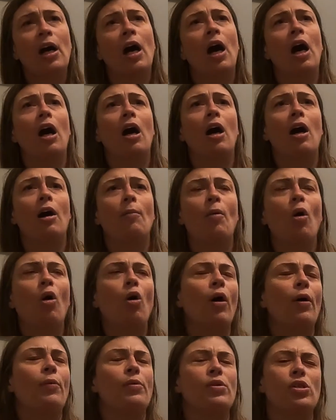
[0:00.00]
Oh,
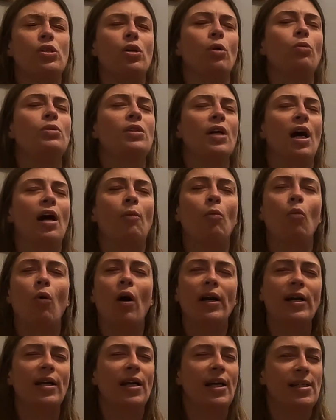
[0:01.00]
I was so dumb.
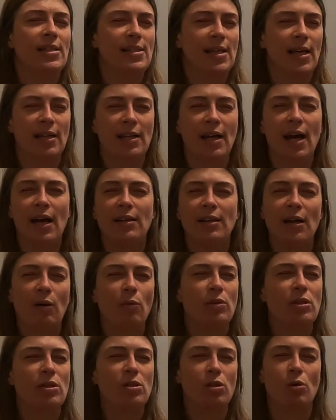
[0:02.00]
Why did I say that? That
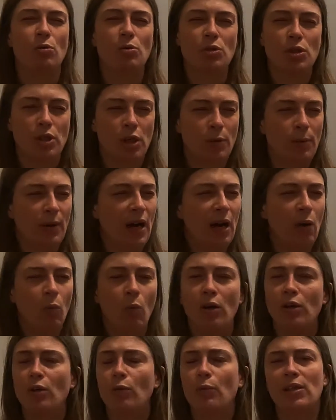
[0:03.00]
was so stupid. I
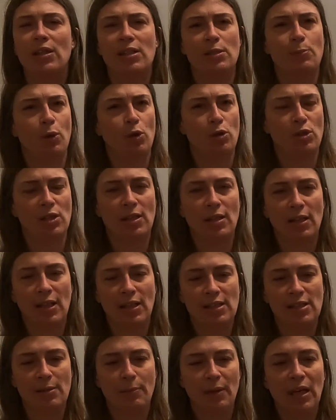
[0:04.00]
wonder what this person
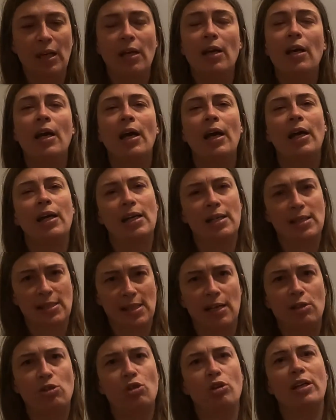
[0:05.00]
thinks of me, and
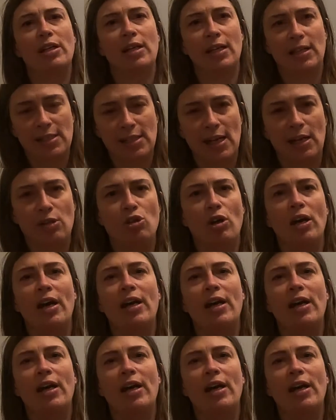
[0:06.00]
etc. and etc.